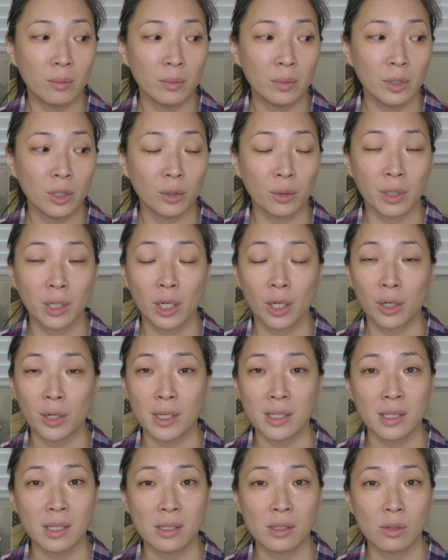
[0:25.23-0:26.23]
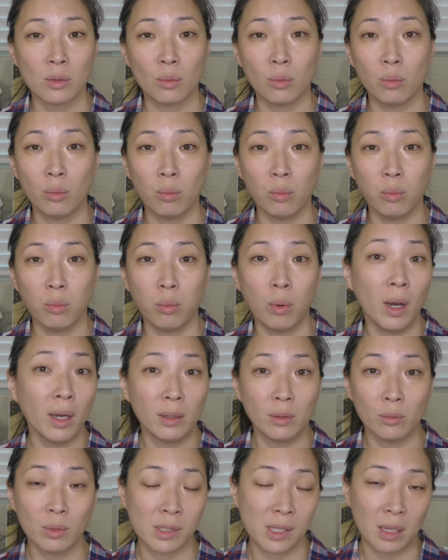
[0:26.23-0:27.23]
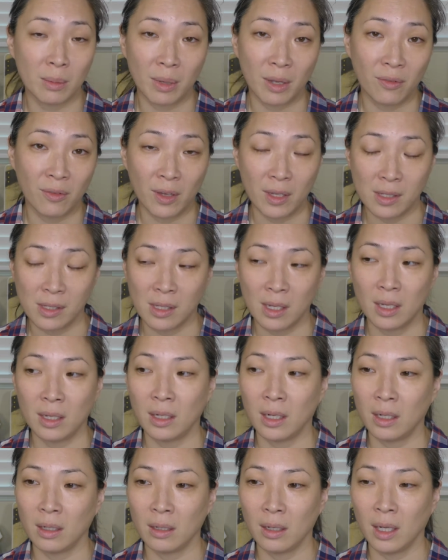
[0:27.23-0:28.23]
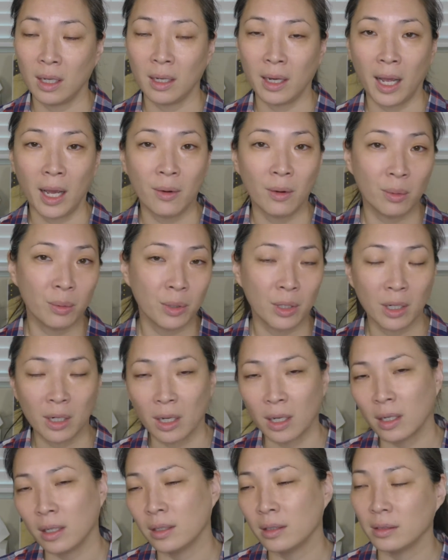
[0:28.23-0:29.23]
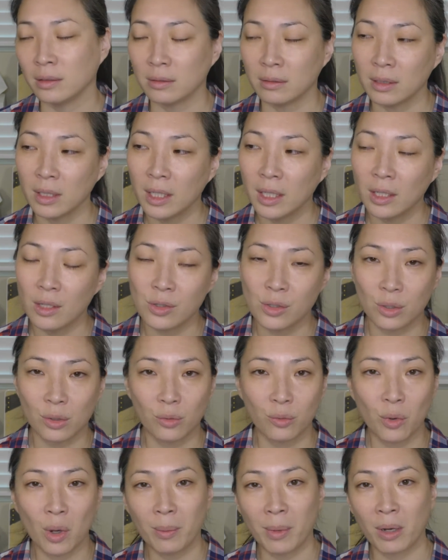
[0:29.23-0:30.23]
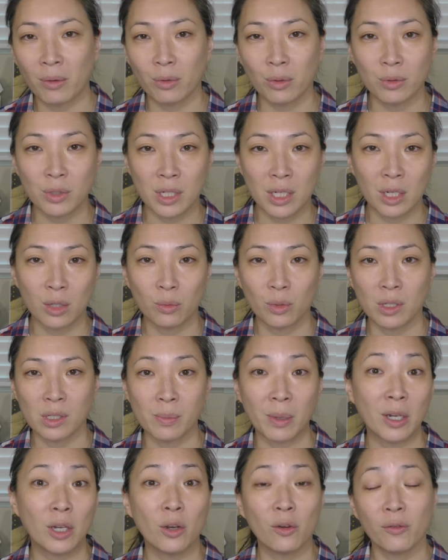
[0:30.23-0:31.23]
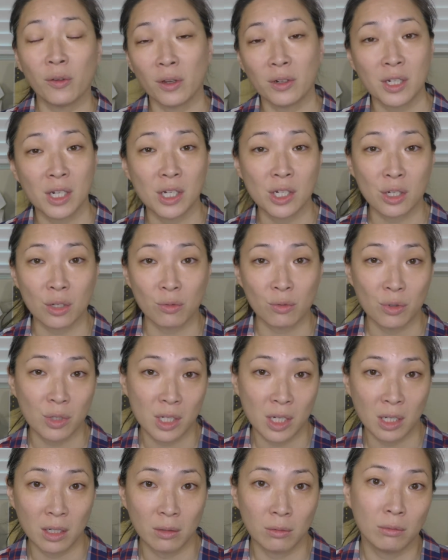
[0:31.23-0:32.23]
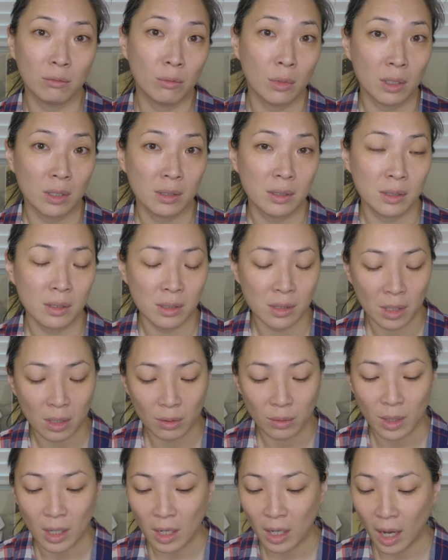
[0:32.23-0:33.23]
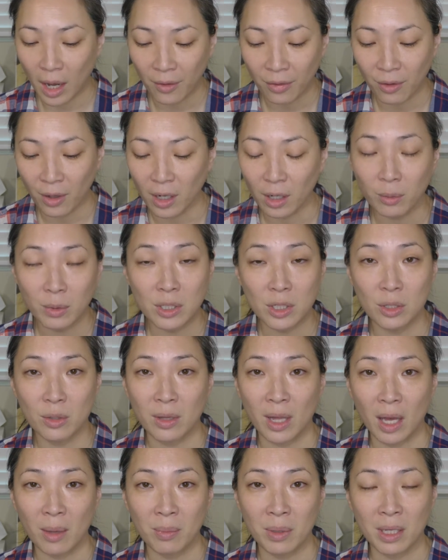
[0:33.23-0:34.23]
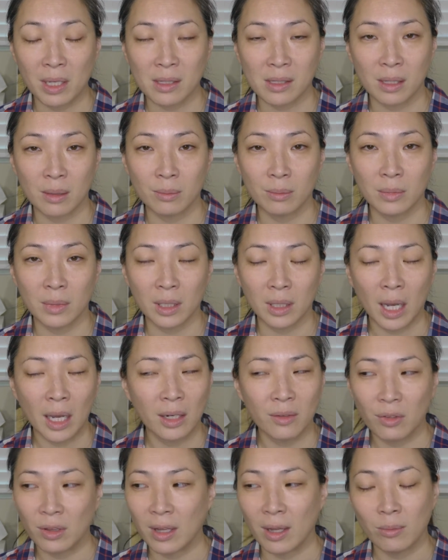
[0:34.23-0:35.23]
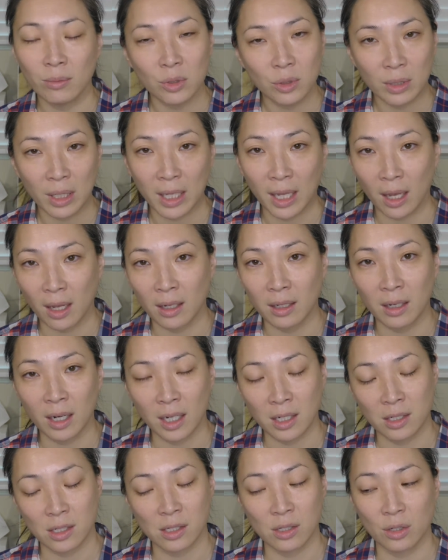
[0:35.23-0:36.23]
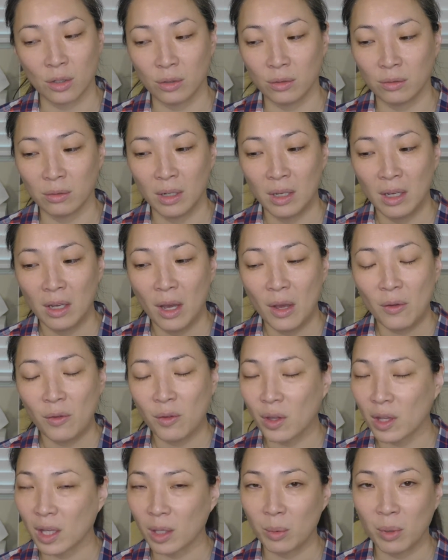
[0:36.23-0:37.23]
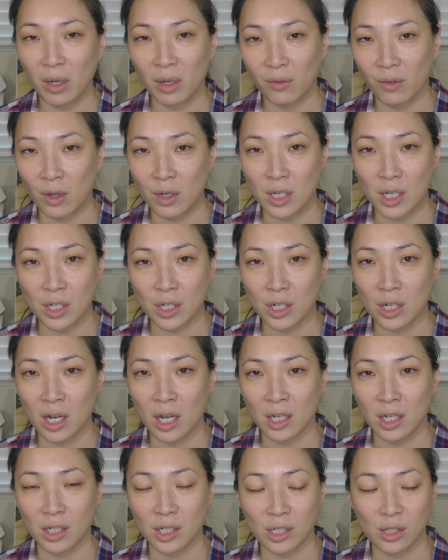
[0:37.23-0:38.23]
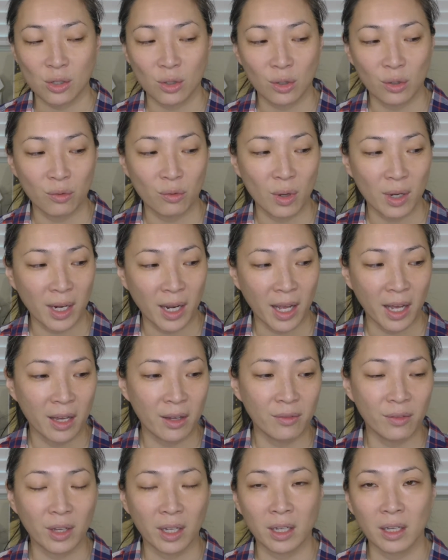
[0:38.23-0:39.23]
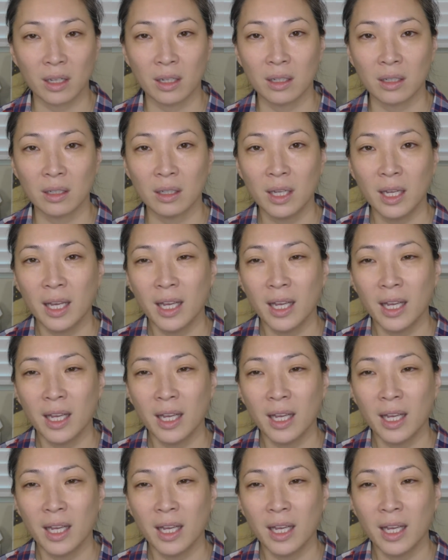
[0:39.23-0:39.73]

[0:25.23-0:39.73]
you were curious as to what was on my face then and how I put it on and sort of what my routine was, my no foundation routine was. So I thought I would do that because I'm kind of in that mood again. I just don't feel like putting foundation on. I just sort of want to have like an